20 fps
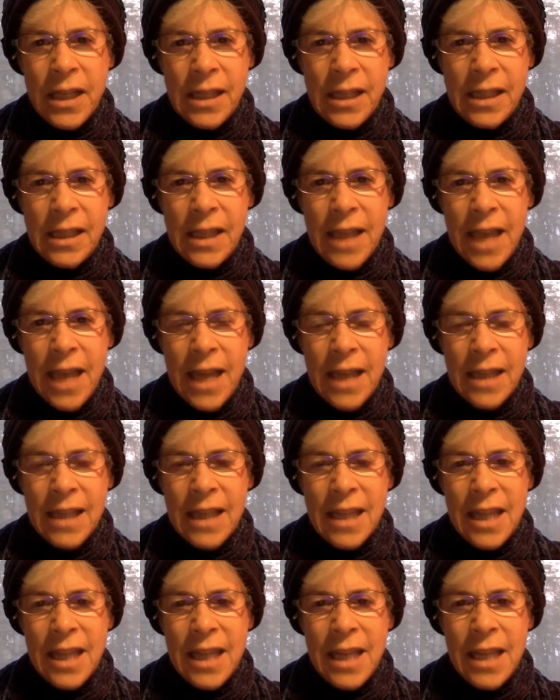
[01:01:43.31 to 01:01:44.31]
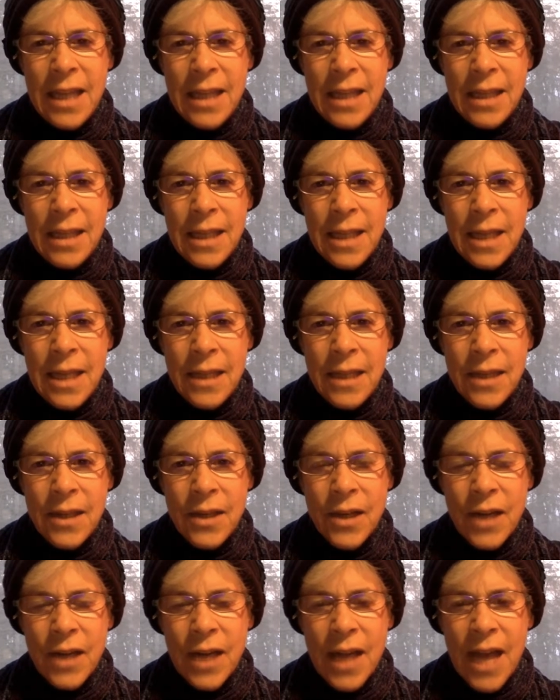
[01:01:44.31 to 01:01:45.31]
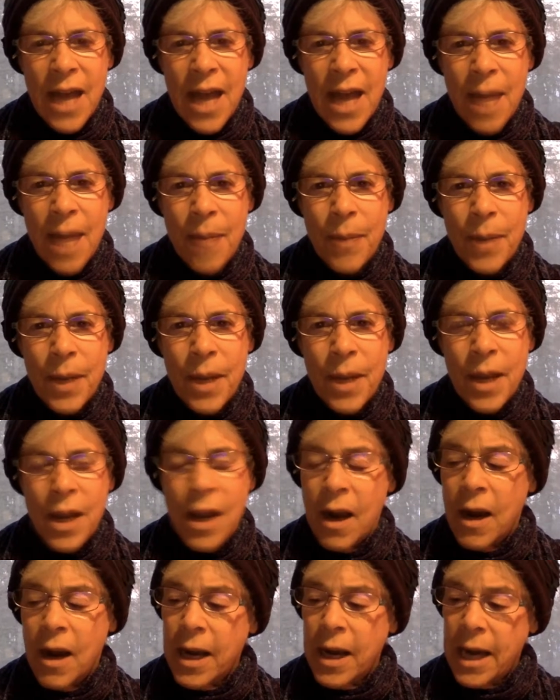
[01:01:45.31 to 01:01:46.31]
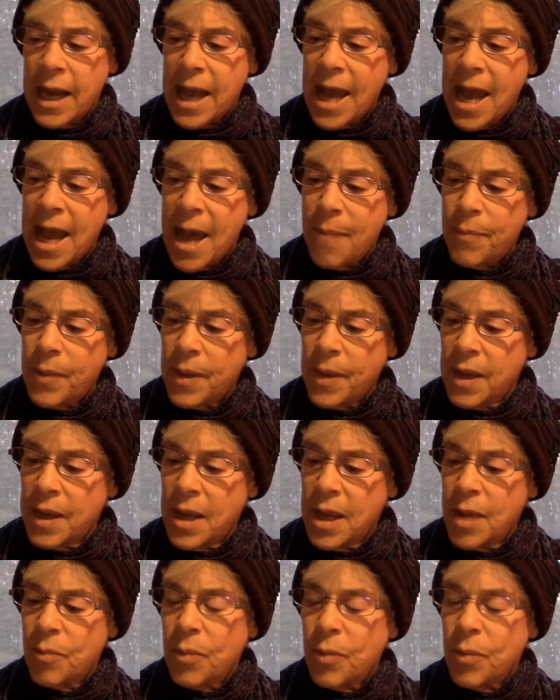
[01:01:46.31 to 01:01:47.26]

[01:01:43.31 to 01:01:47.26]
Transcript: states that these things that are going to happen